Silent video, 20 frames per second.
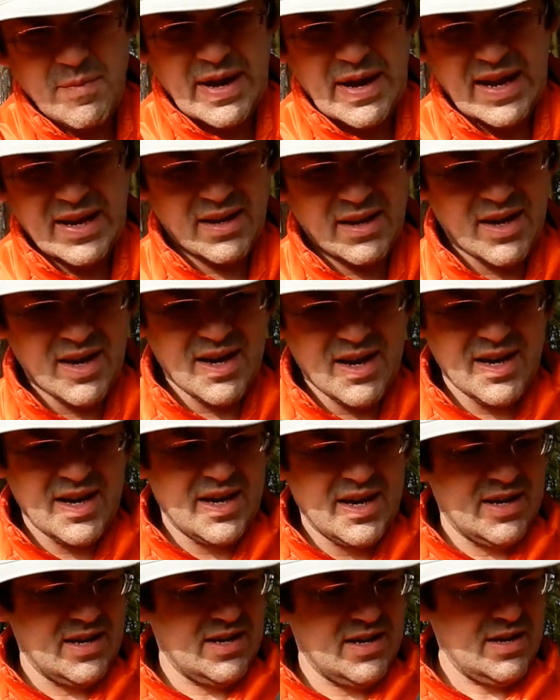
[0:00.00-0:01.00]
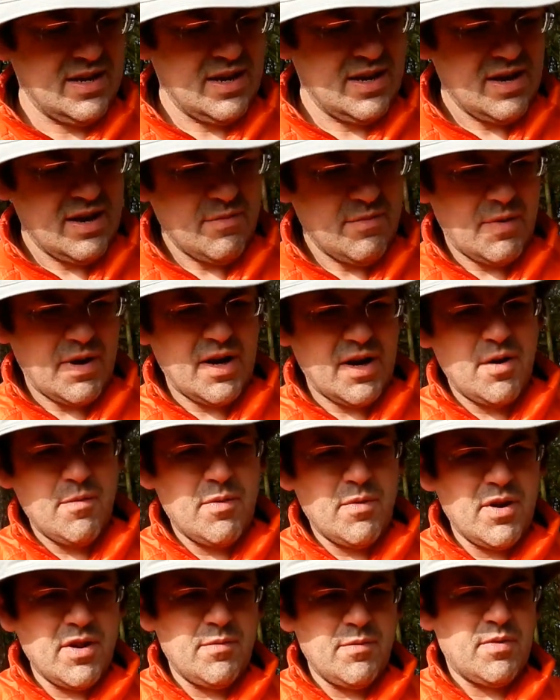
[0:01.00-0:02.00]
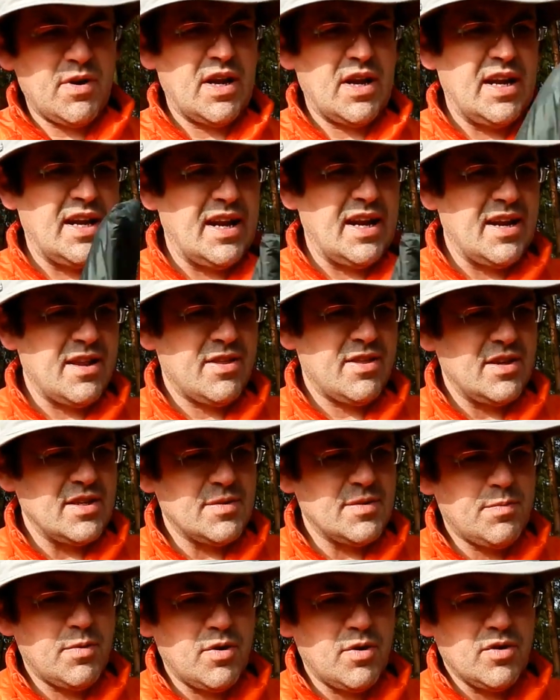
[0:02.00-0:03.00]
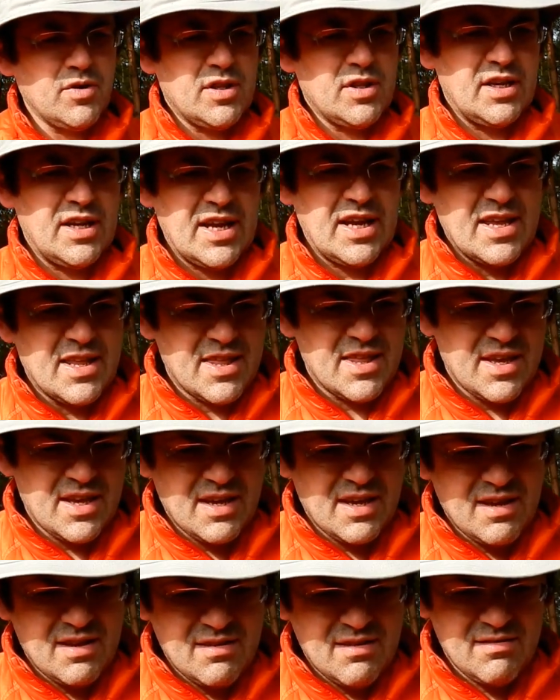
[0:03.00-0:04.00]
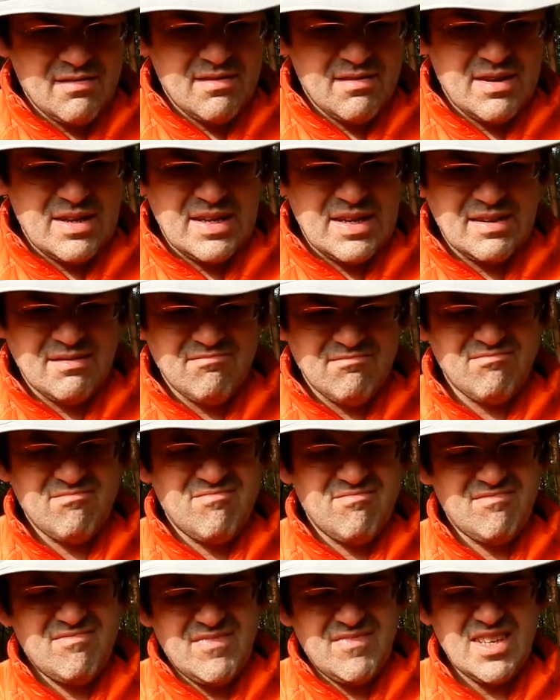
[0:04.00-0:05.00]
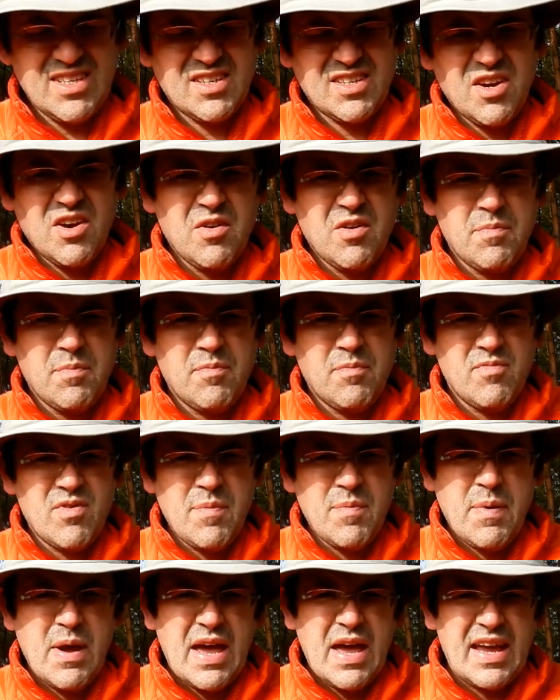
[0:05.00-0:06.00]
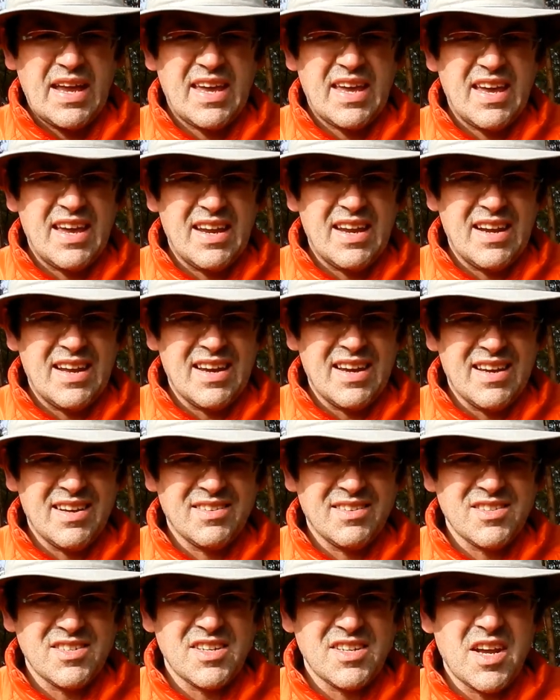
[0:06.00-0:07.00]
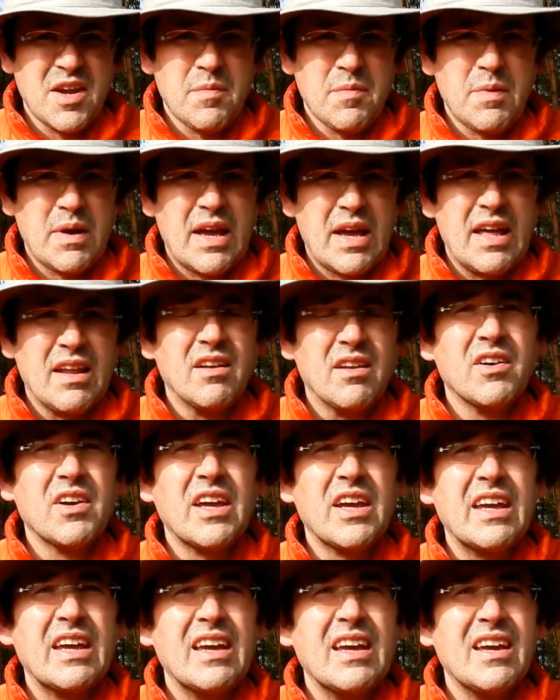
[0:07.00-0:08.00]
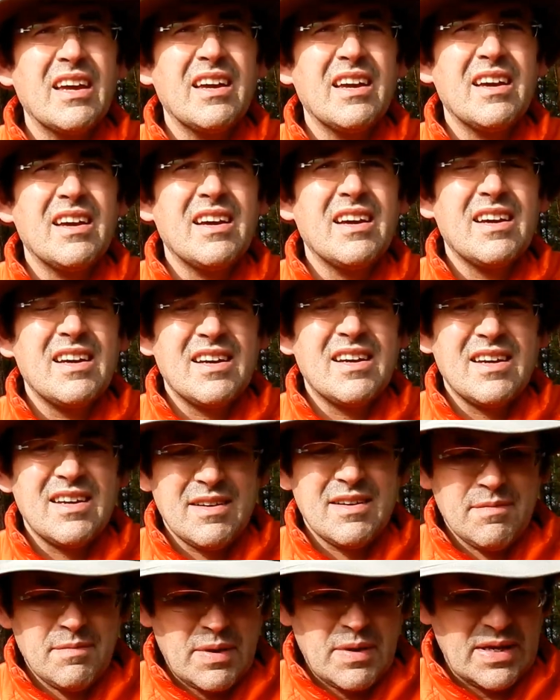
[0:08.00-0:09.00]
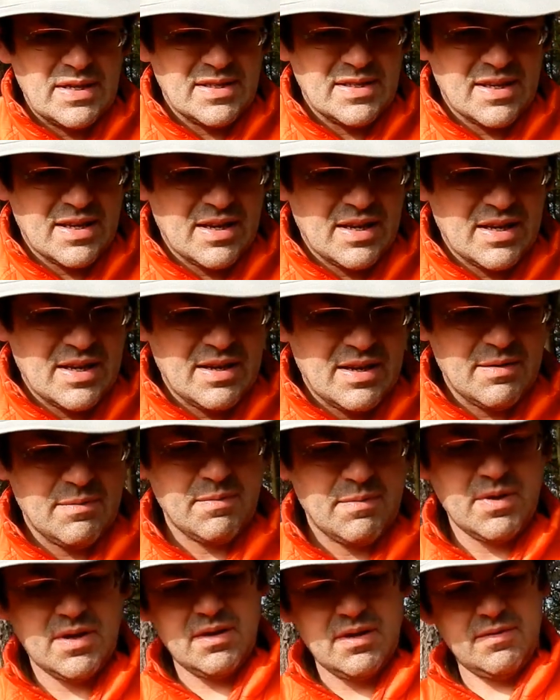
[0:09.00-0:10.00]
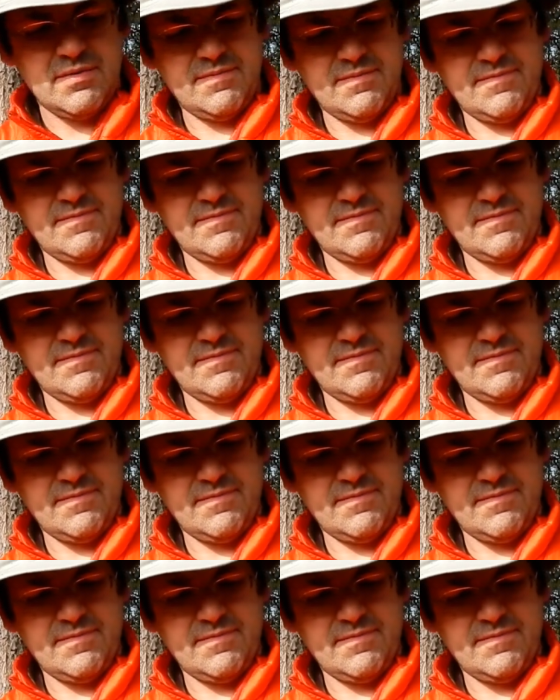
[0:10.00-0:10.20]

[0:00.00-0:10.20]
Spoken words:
mega light, but I don't bother bringing anything to put underneath it. It's got a repair kit in it. I'll just hope I get lucky, basically. But